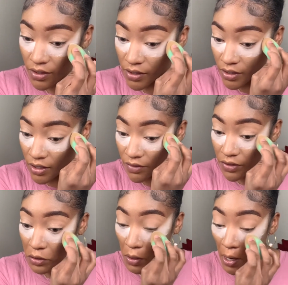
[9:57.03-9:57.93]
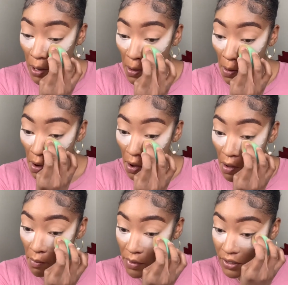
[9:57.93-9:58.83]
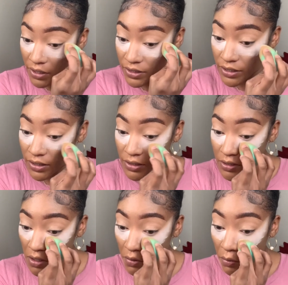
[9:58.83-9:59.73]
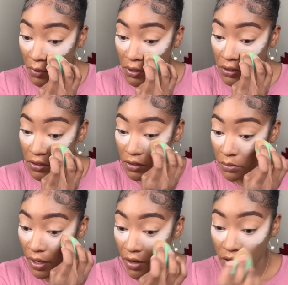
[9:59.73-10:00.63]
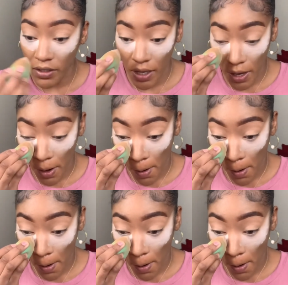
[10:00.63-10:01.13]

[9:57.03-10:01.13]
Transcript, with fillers: give it a try because this is a really good powder. Like,